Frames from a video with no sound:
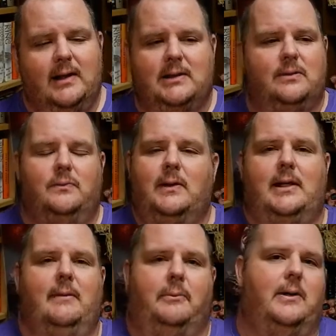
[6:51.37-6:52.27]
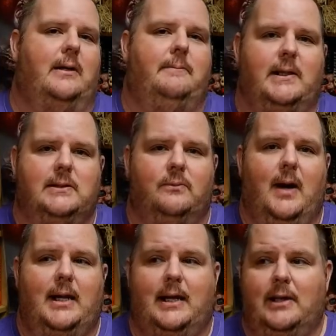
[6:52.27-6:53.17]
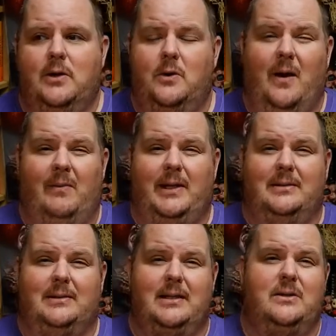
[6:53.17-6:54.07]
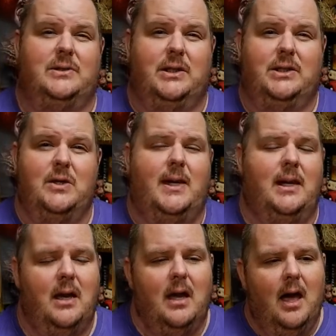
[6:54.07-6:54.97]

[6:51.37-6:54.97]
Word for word: It's a really a brilliant piece of writing, and I don't know how he continues to do it.